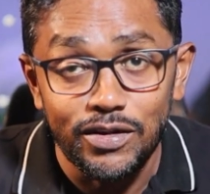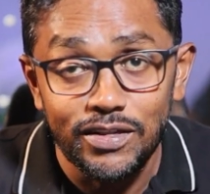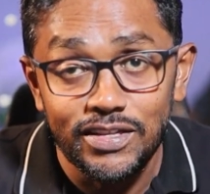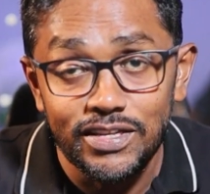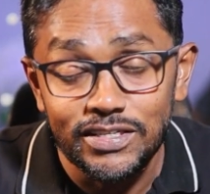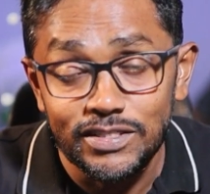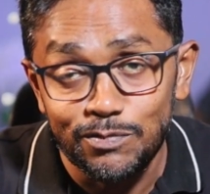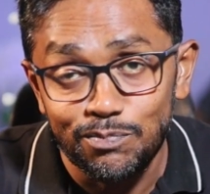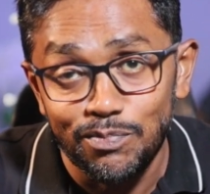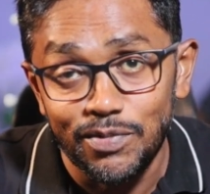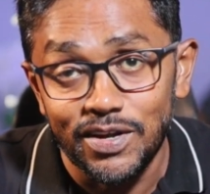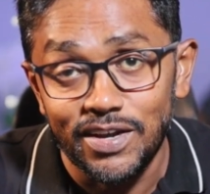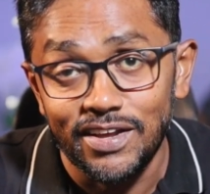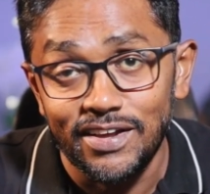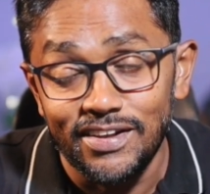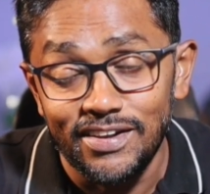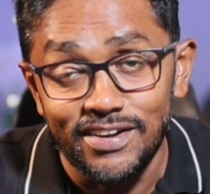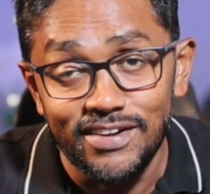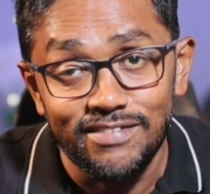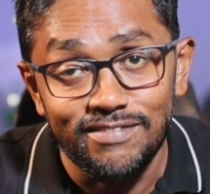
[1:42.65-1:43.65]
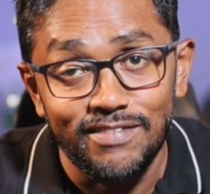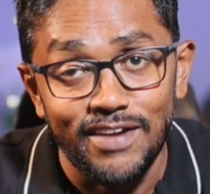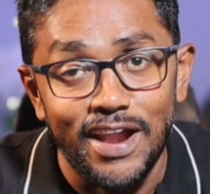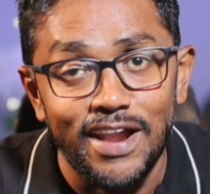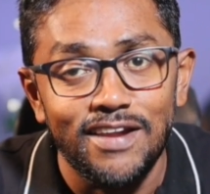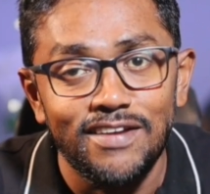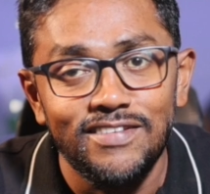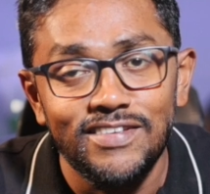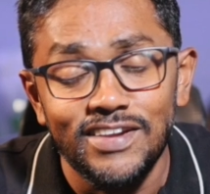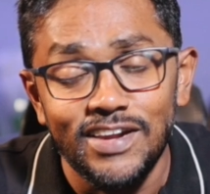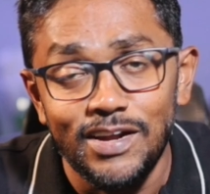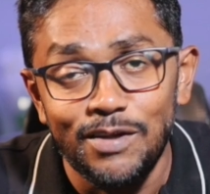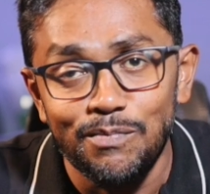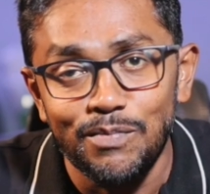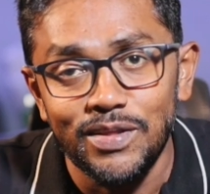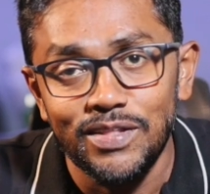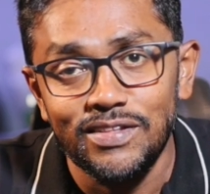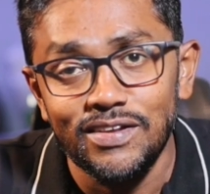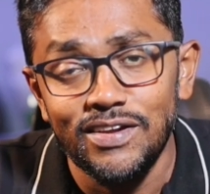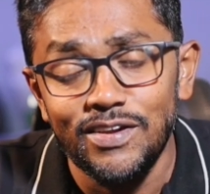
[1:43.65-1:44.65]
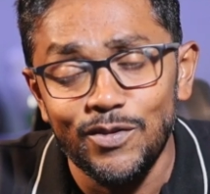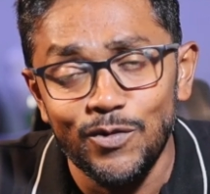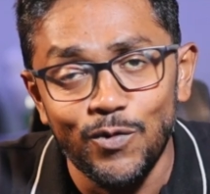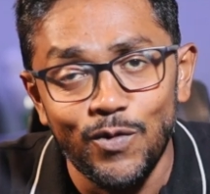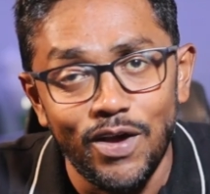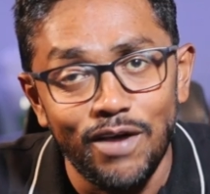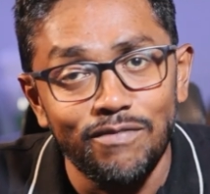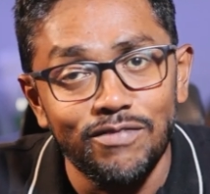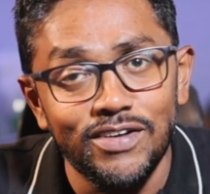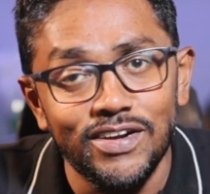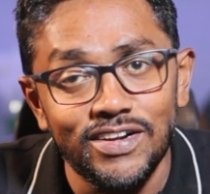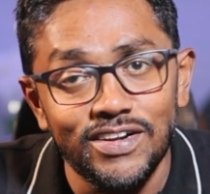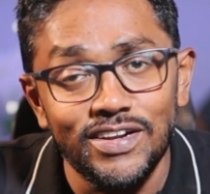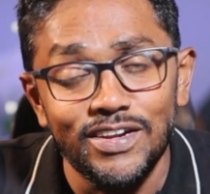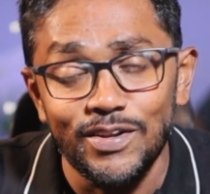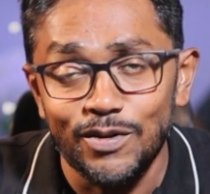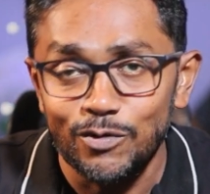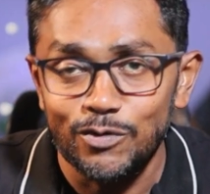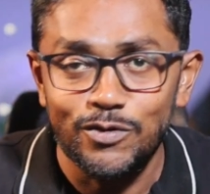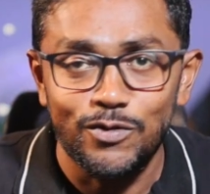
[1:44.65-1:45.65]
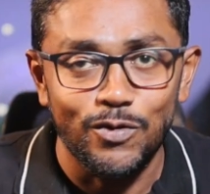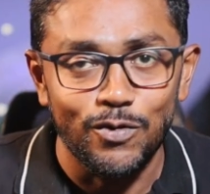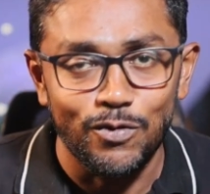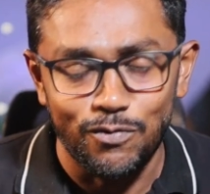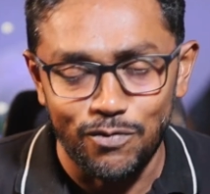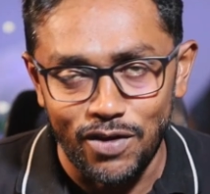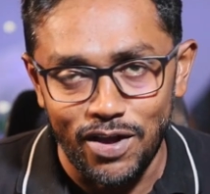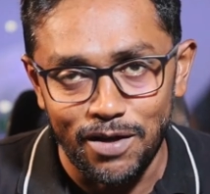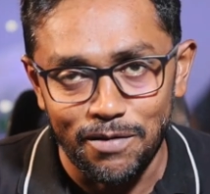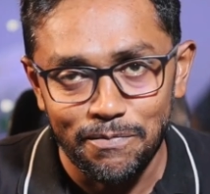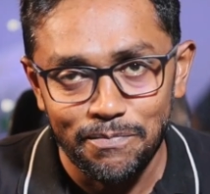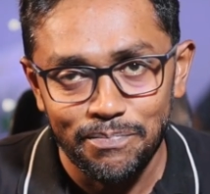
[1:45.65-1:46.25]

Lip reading: this particular traditional method you have continued so far.